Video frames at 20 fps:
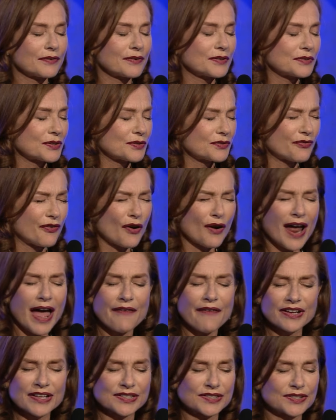for
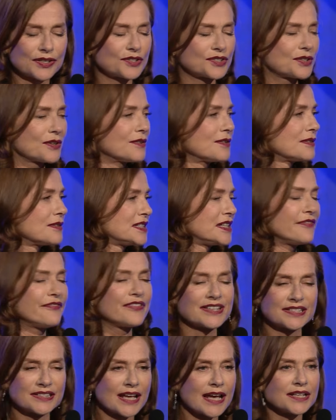having such a
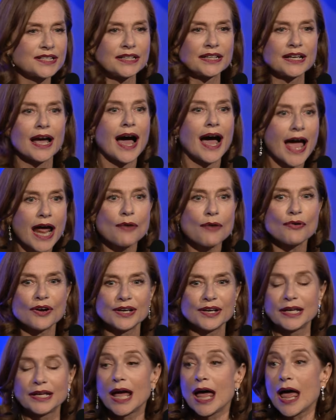devastating
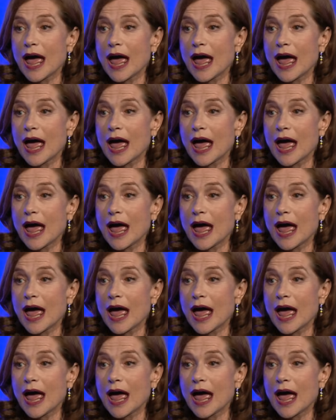irony.